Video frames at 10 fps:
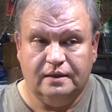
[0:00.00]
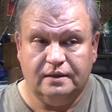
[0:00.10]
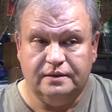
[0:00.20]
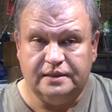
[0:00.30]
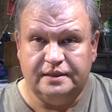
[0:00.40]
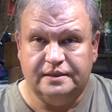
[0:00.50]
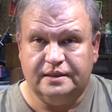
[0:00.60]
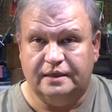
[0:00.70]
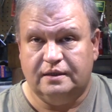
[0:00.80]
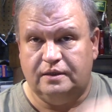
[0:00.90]
Because I just
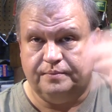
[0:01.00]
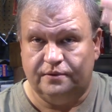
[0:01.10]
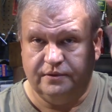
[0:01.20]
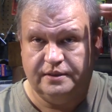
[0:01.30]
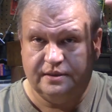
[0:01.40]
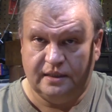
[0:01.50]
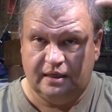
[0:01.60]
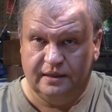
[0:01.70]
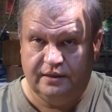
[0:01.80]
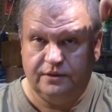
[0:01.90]
get the clippers on the
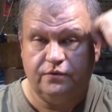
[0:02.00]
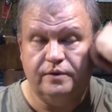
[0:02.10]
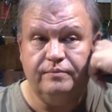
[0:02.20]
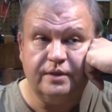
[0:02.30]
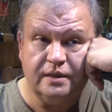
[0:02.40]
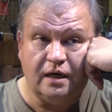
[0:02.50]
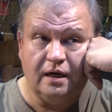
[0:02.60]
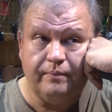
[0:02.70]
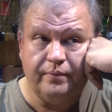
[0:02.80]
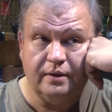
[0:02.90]
side and then trim the
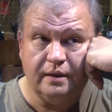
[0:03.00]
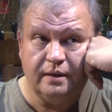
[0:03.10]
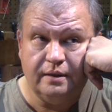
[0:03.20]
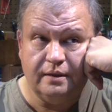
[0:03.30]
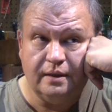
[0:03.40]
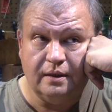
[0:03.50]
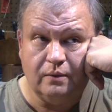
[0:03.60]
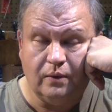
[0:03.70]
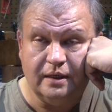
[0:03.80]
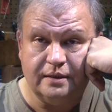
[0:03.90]
top, and
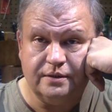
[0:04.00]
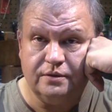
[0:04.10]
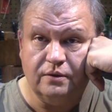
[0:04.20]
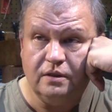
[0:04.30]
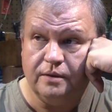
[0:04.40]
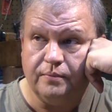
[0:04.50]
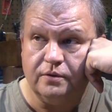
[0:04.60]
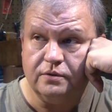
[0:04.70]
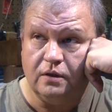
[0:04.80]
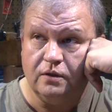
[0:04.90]
why not just do
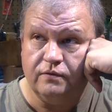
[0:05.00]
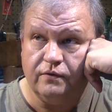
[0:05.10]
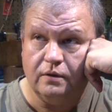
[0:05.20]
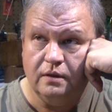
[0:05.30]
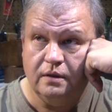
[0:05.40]
clippers all over?